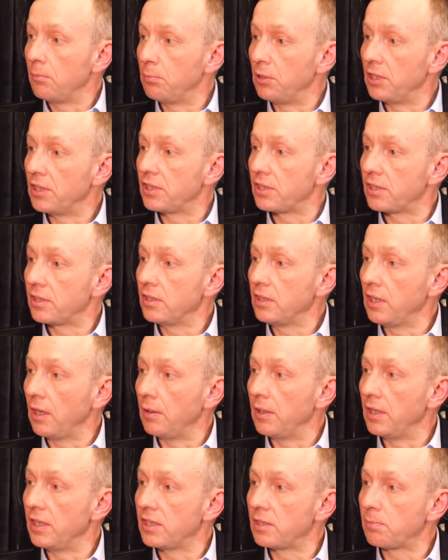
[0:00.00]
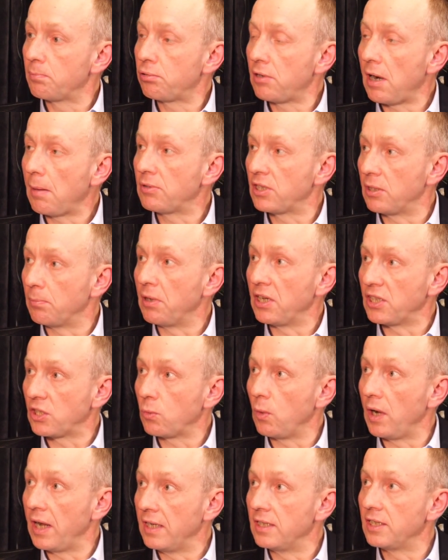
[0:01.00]
But it's perhaps the best
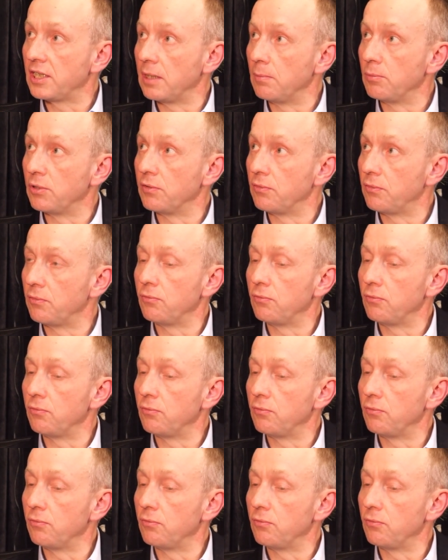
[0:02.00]
way in terms of